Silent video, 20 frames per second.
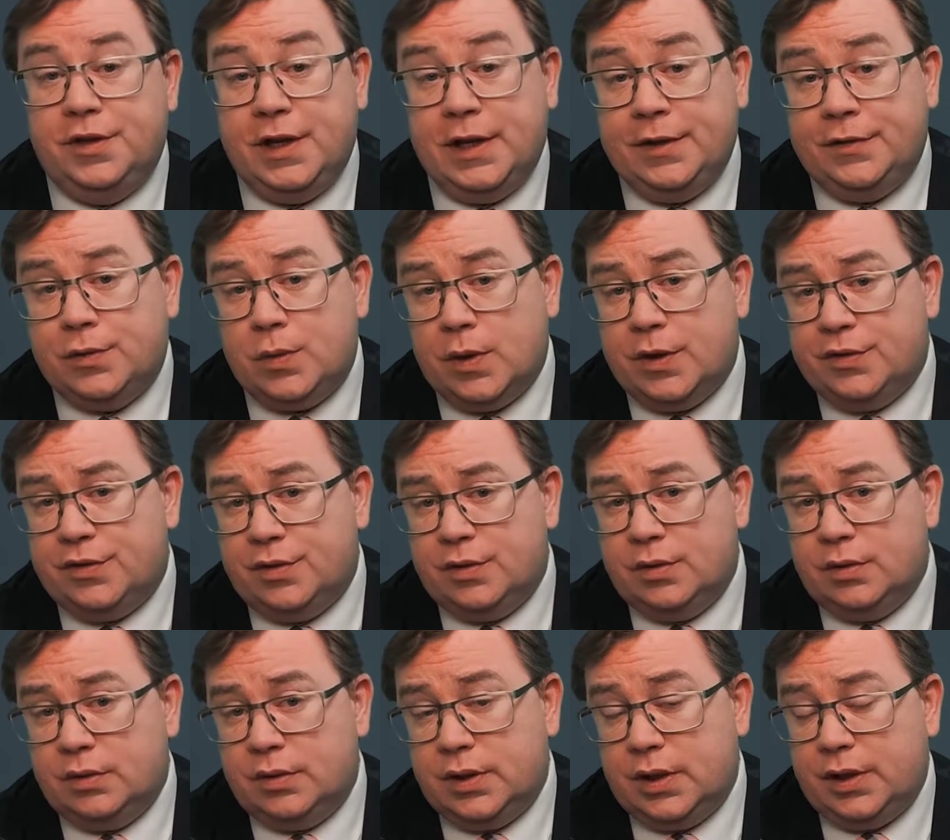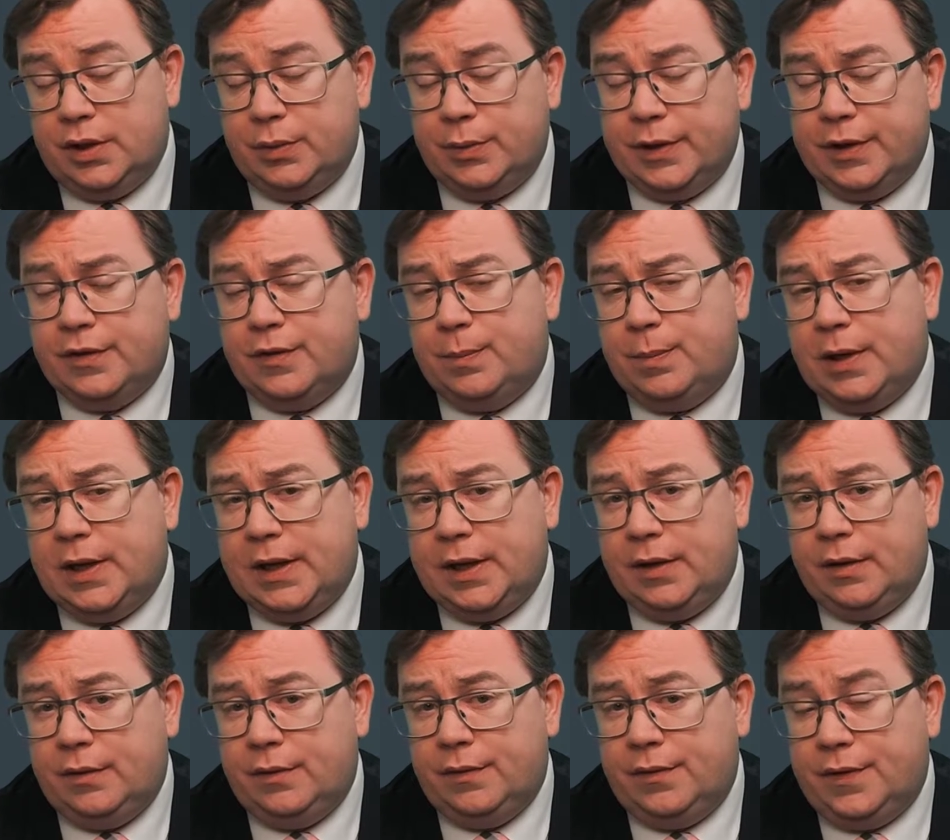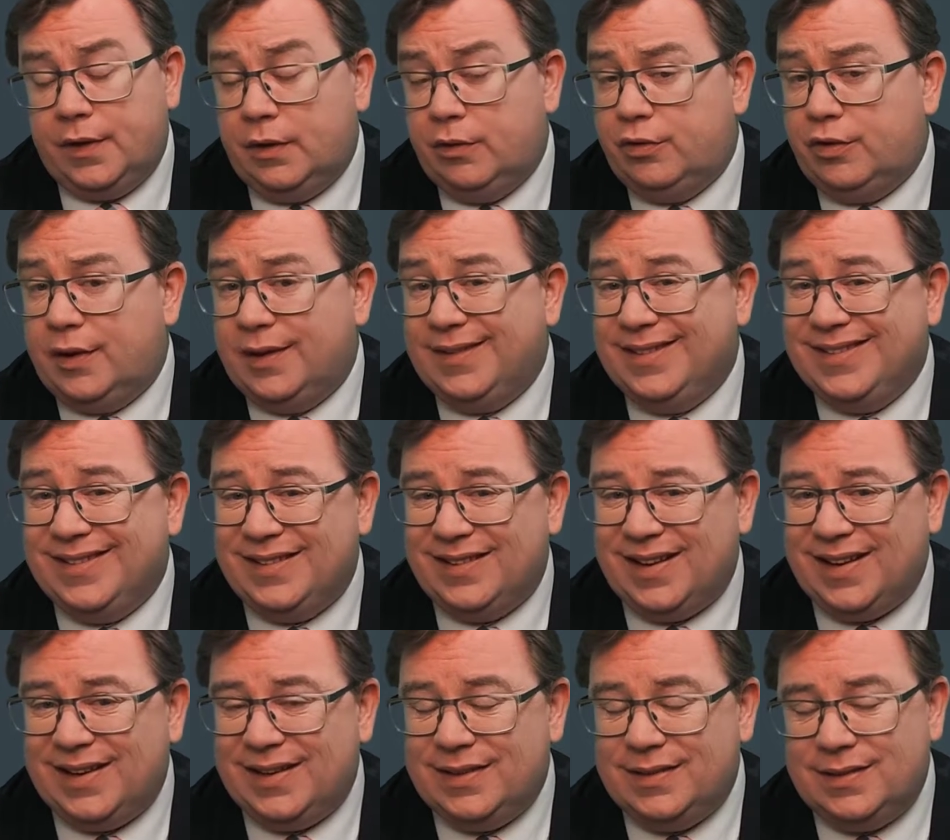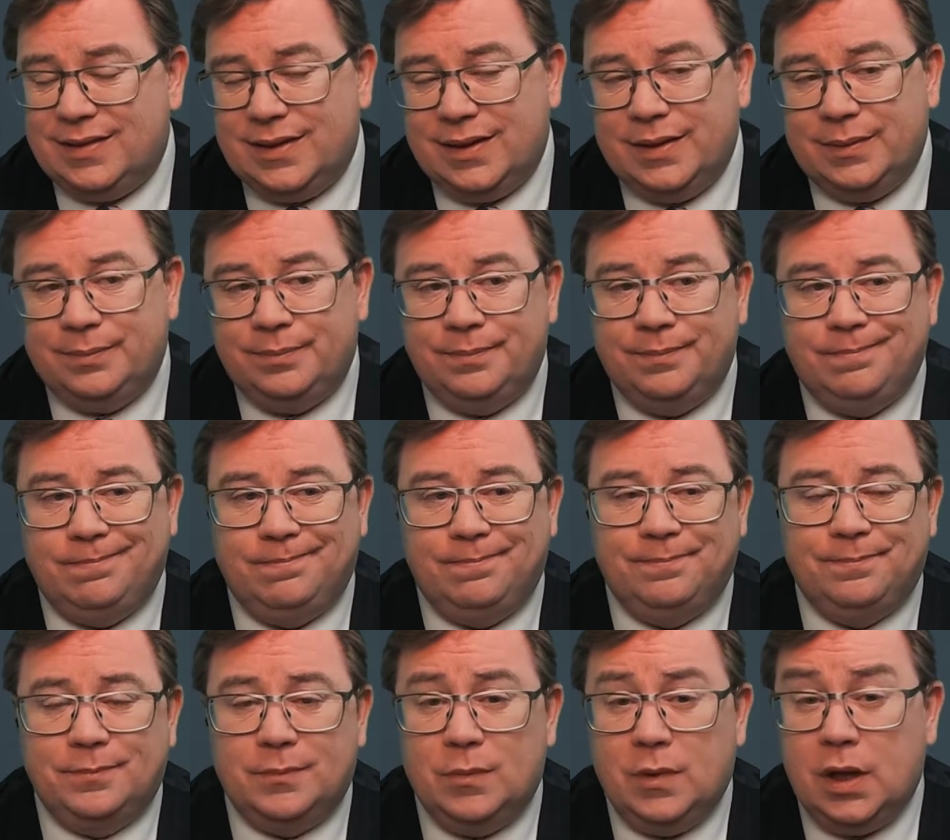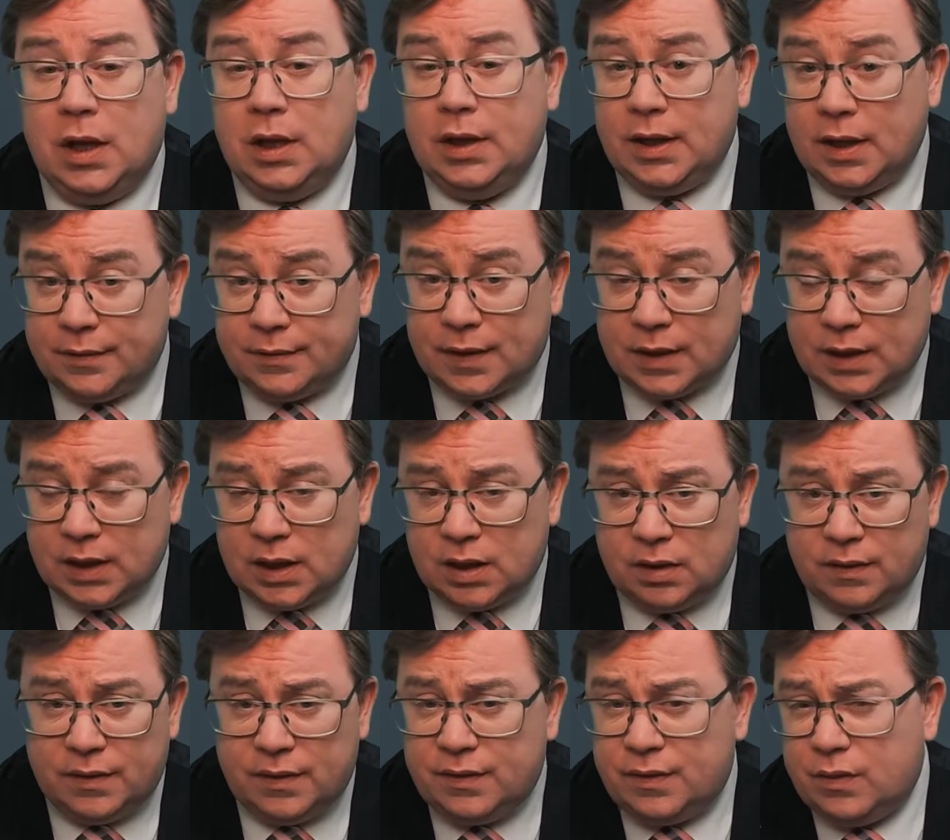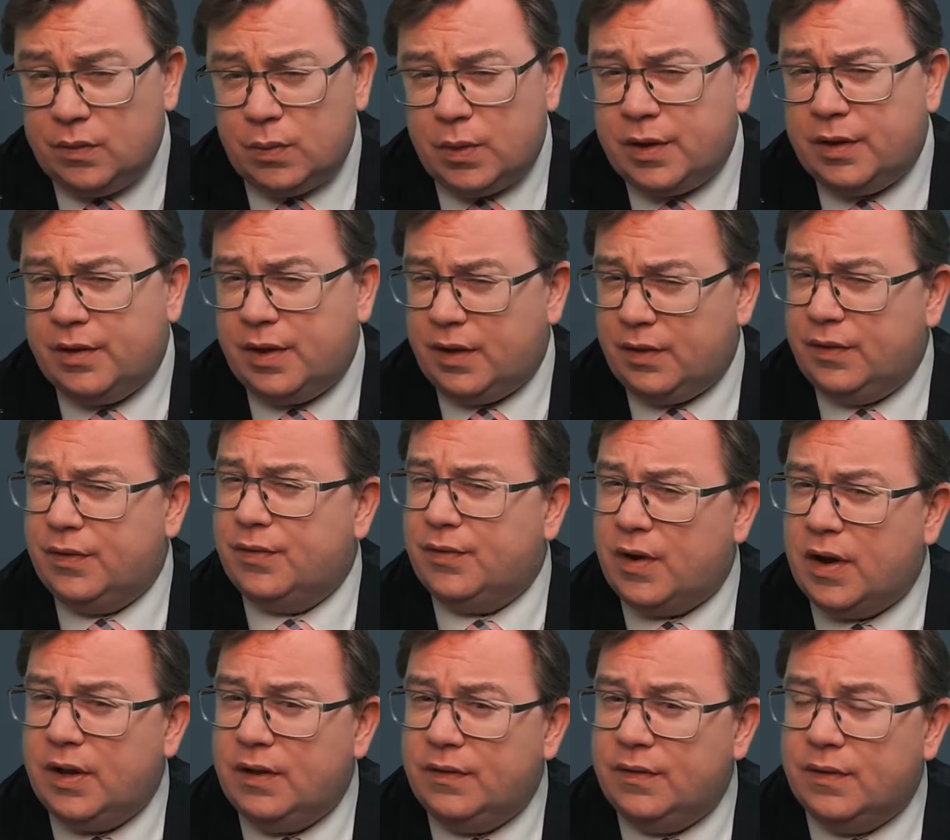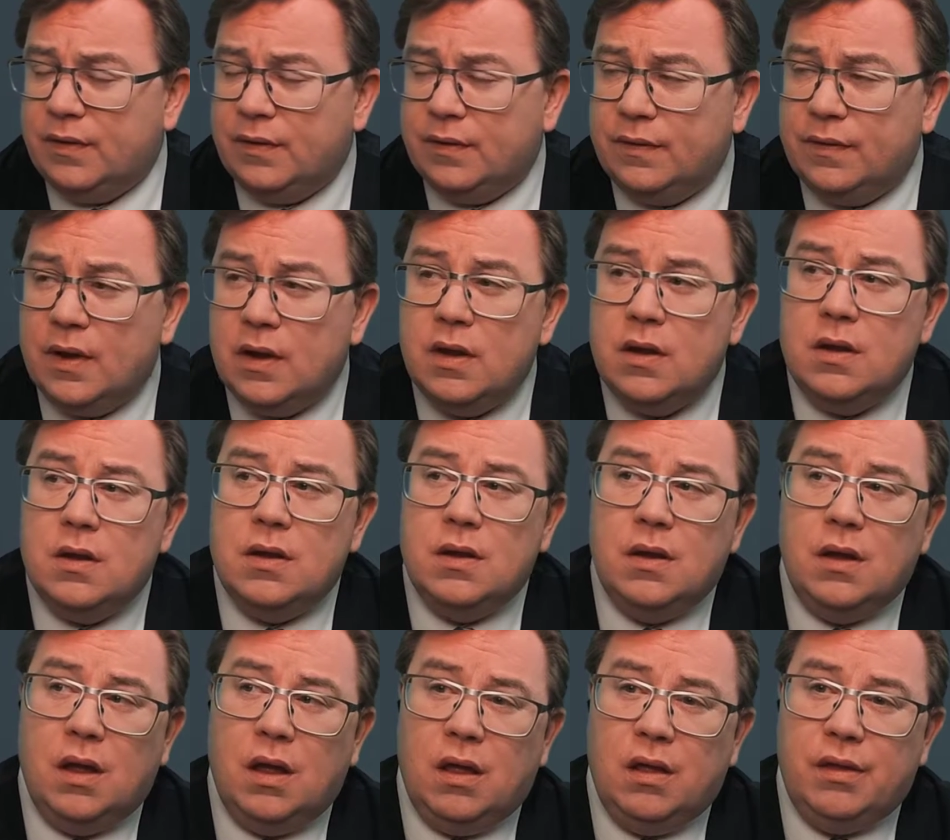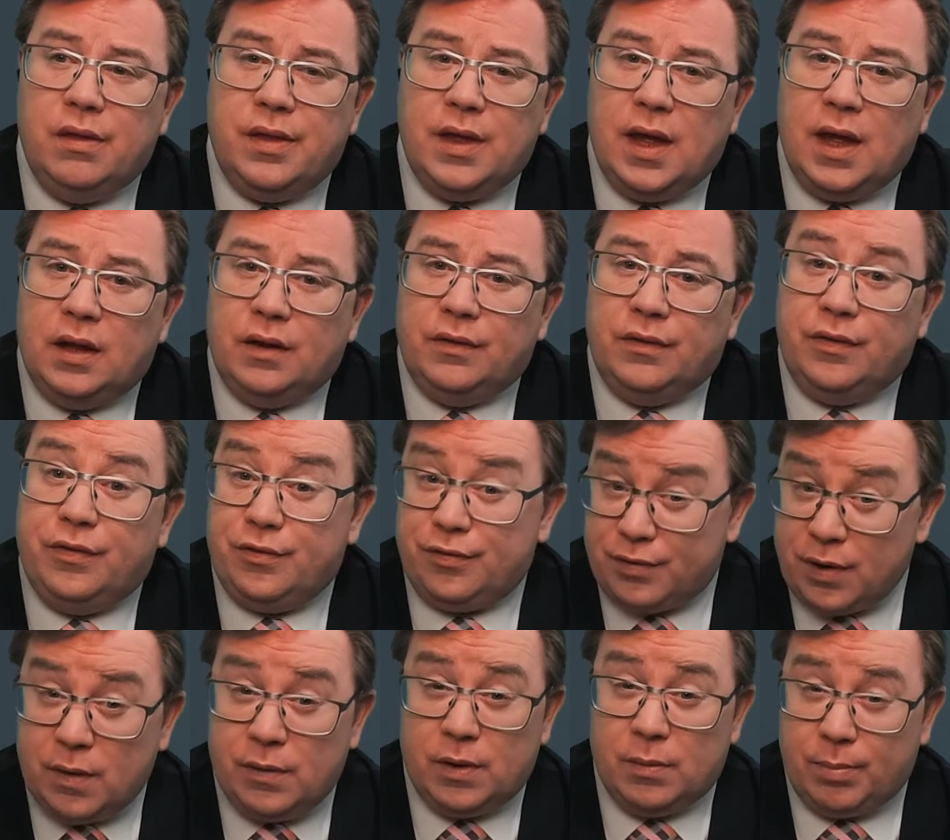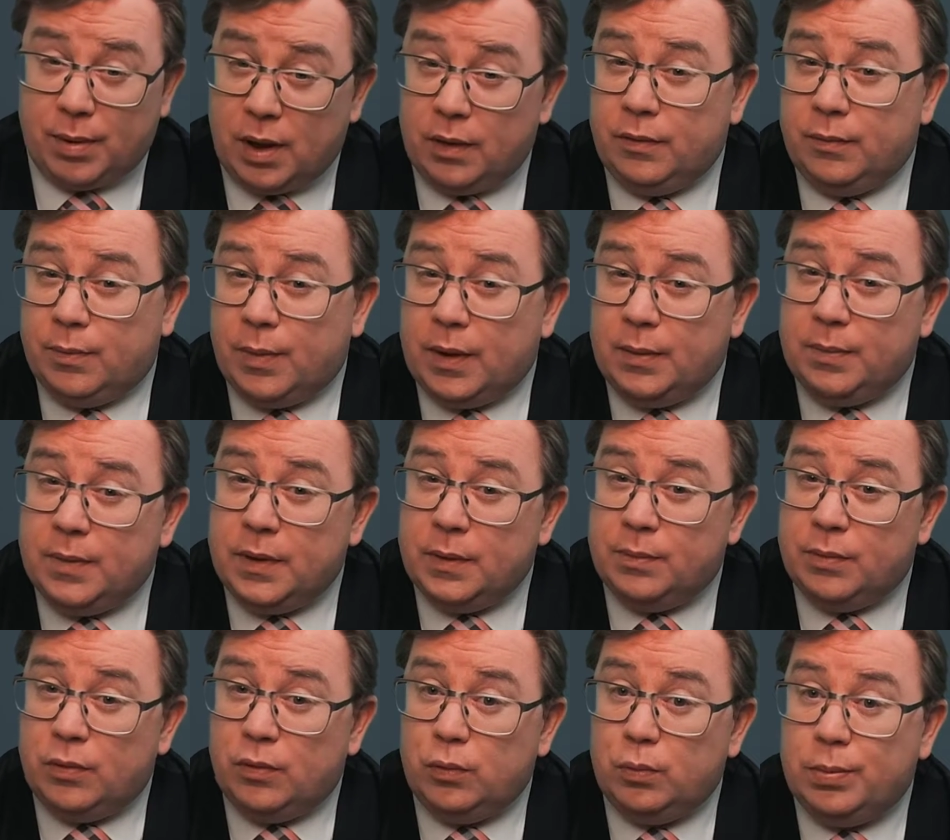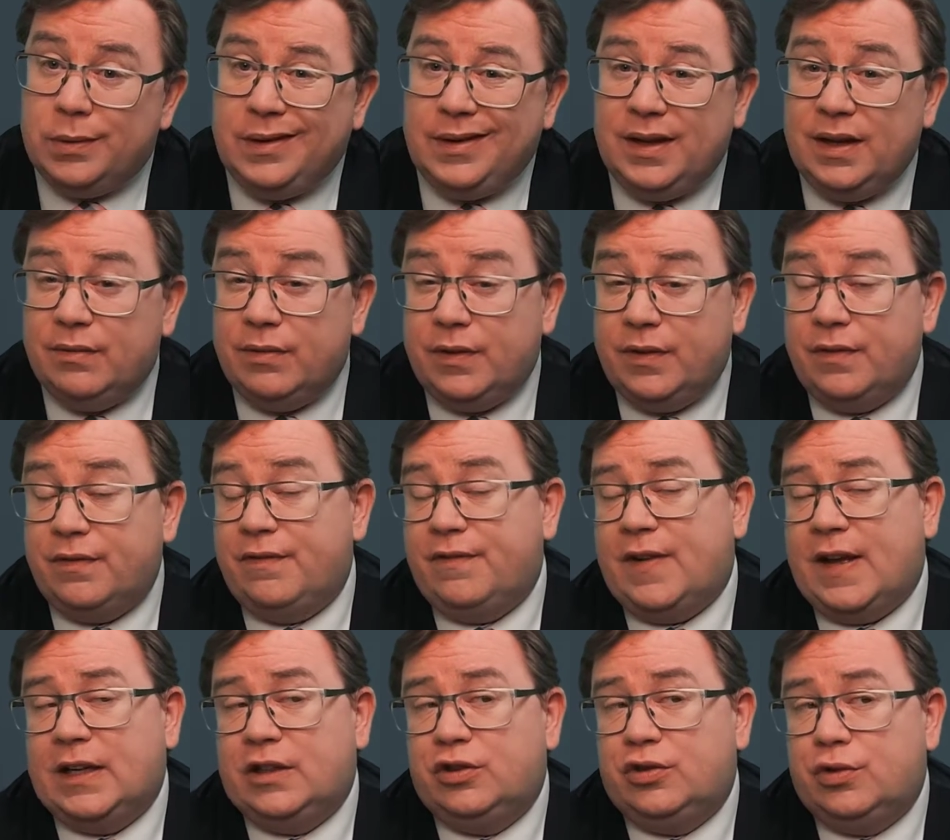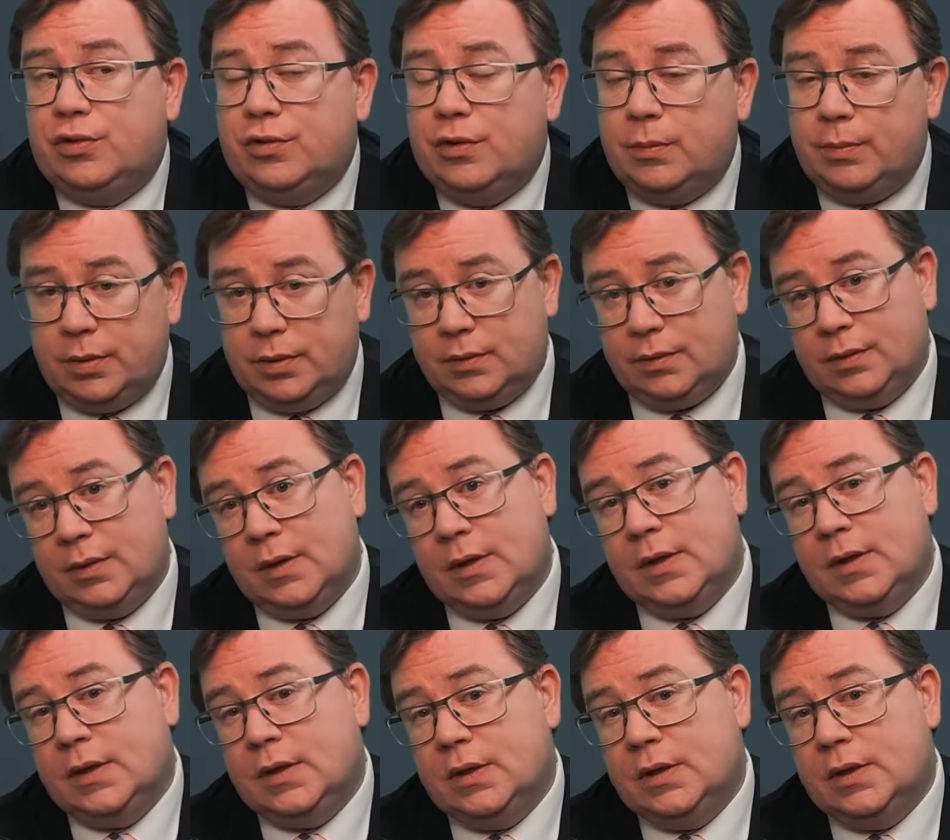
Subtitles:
Today's question is, can you explain social anxiety? Well, yes, I can. This is one of those phrases that's thrown about by people who believe it's fashionable